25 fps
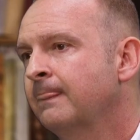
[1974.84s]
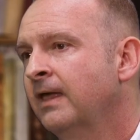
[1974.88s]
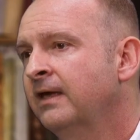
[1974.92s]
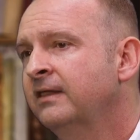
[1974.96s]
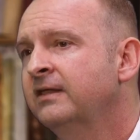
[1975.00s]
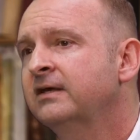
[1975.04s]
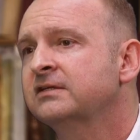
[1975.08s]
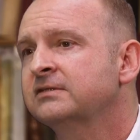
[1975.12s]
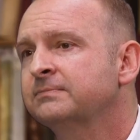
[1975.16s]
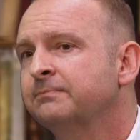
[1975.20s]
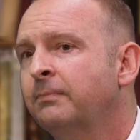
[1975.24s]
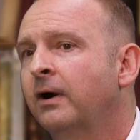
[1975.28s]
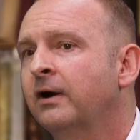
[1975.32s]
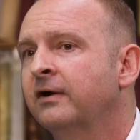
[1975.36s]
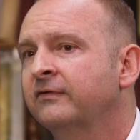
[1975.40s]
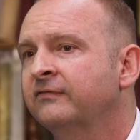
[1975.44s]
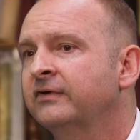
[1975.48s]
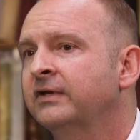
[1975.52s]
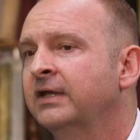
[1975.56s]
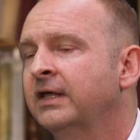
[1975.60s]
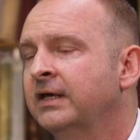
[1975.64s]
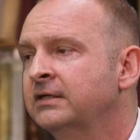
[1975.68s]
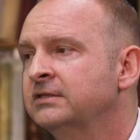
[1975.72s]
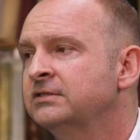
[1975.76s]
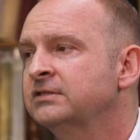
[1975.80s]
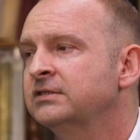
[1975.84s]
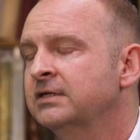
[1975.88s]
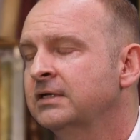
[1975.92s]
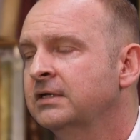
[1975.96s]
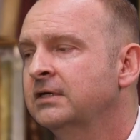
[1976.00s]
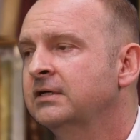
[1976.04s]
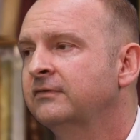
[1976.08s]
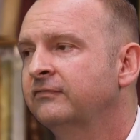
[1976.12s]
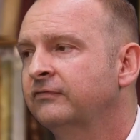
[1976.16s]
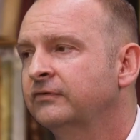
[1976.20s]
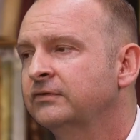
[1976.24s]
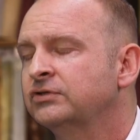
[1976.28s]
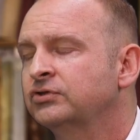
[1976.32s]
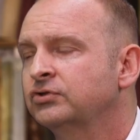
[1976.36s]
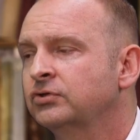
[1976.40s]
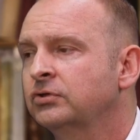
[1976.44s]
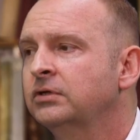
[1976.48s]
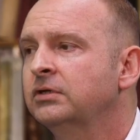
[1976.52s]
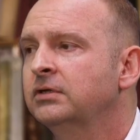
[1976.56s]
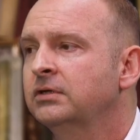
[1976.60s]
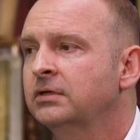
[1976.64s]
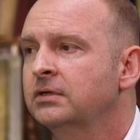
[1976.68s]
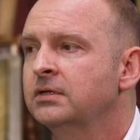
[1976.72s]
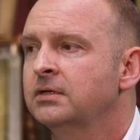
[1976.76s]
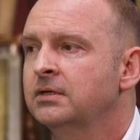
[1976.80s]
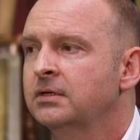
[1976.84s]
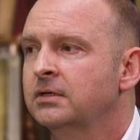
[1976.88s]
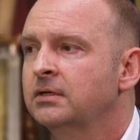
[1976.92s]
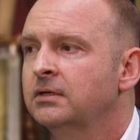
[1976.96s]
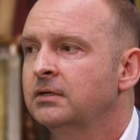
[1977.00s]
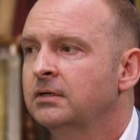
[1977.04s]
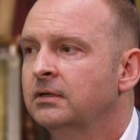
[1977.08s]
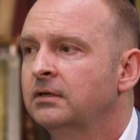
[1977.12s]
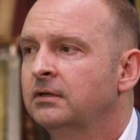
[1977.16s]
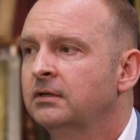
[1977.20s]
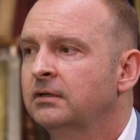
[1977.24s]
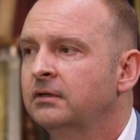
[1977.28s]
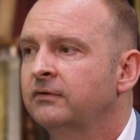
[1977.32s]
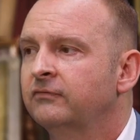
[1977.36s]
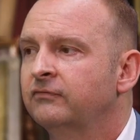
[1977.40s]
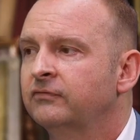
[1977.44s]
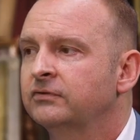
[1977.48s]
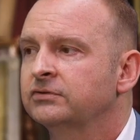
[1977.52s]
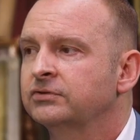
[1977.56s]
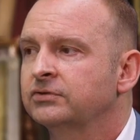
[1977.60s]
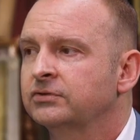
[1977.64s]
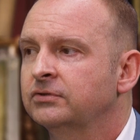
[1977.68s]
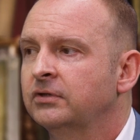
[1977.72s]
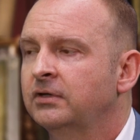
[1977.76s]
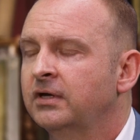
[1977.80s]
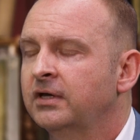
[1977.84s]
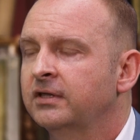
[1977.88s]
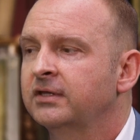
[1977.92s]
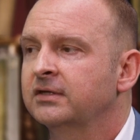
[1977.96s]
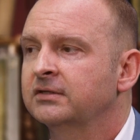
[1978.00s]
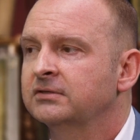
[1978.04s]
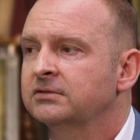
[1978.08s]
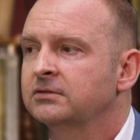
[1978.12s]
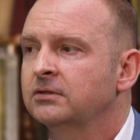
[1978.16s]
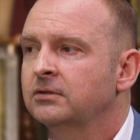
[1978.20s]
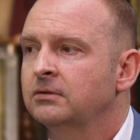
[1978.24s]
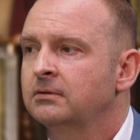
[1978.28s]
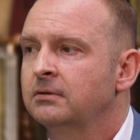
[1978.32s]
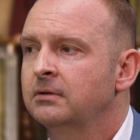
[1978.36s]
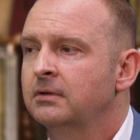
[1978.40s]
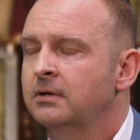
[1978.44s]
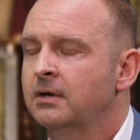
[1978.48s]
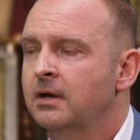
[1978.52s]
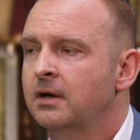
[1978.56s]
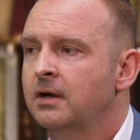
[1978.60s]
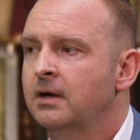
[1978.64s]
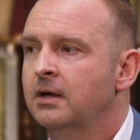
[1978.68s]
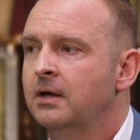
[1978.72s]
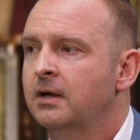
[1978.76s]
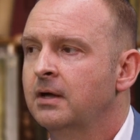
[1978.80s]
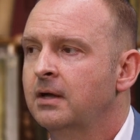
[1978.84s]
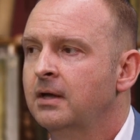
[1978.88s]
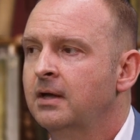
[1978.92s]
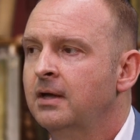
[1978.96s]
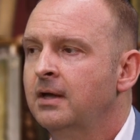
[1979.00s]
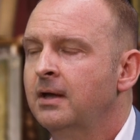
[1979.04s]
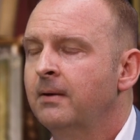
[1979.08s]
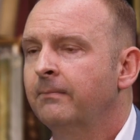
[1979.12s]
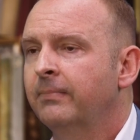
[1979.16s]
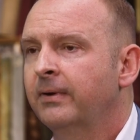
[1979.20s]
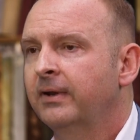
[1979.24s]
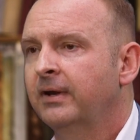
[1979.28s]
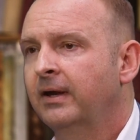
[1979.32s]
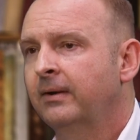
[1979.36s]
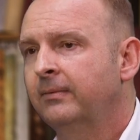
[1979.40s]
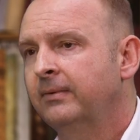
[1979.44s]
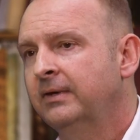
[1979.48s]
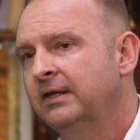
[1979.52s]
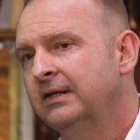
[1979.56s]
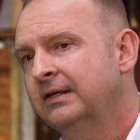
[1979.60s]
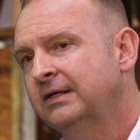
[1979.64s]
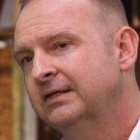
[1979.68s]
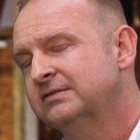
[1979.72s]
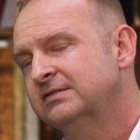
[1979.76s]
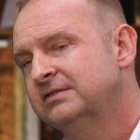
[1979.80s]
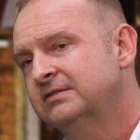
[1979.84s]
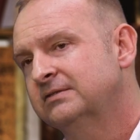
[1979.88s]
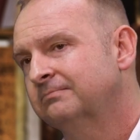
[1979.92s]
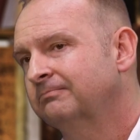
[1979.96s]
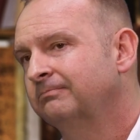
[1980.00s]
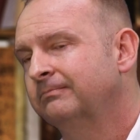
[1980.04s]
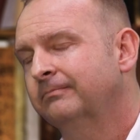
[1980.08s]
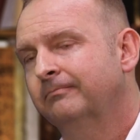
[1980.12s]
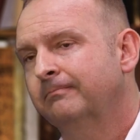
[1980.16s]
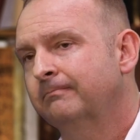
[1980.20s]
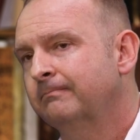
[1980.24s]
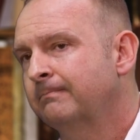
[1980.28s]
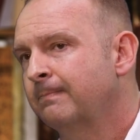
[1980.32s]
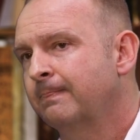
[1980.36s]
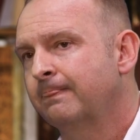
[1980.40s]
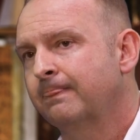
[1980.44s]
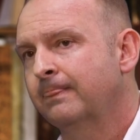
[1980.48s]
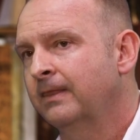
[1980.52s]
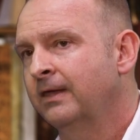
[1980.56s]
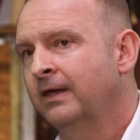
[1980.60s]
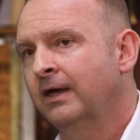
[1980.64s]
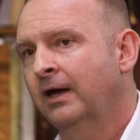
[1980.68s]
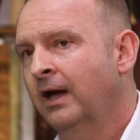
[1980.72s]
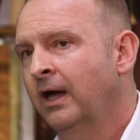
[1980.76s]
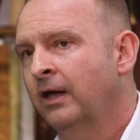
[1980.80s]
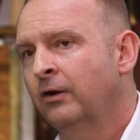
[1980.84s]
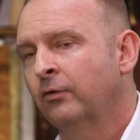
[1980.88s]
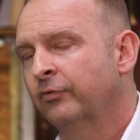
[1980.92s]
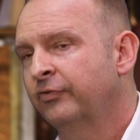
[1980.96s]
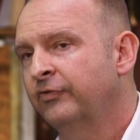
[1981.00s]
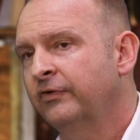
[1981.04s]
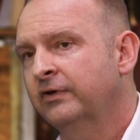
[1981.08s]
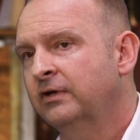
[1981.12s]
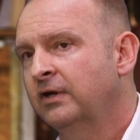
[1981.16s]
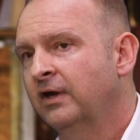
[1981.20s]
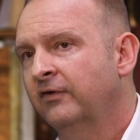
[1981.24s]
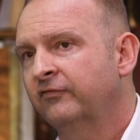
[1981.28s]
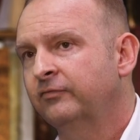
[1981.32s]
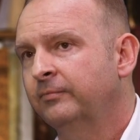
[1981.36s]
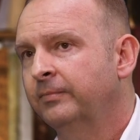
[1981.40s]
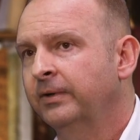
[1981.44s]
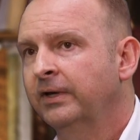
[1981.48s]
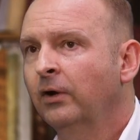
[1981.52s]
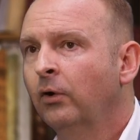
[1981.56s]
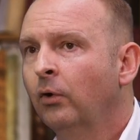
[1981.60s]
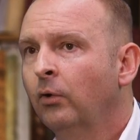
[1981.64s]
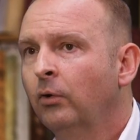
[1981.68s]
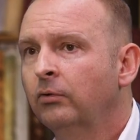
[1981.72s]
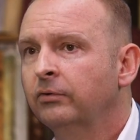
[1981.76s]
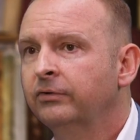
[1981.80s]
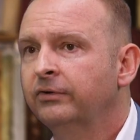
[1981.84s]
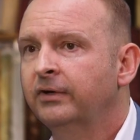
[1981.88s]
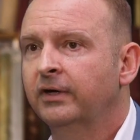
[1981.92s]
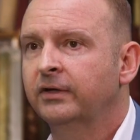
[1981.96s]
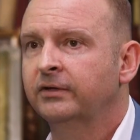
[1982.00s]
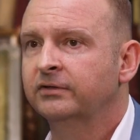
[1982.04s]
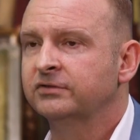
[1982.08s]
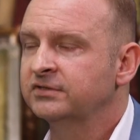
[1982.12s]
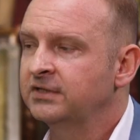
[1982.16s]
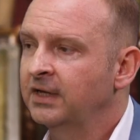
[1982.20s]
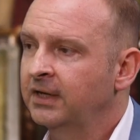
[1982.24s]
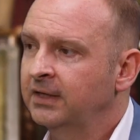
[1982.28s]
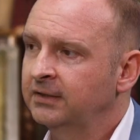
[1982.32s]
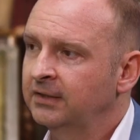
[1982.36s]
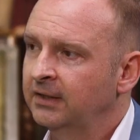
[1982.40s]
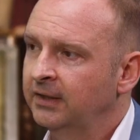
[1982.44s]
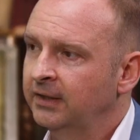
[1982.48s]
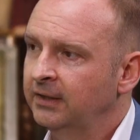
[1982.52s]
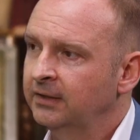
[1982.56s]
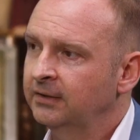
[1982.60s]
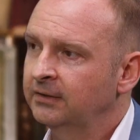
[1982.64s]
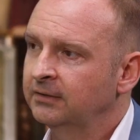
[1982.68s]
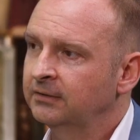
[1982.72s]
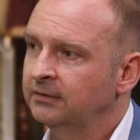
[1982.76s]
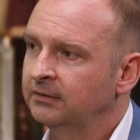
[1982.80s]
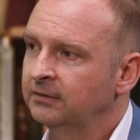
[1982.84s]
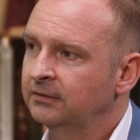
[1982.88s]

I think it's part of an age thing, for sure. For sure, I think so. But I mean, I don't think you have to be old to understand that.